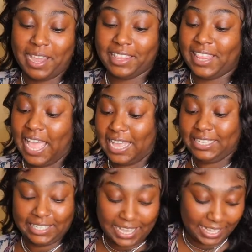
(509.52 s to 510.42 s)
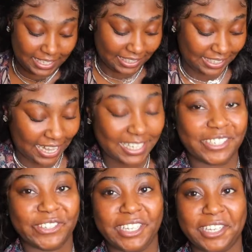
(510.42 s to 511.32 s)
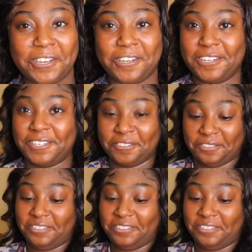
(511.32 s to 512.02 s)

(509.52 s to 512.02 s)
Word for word: my last accessory, y'all.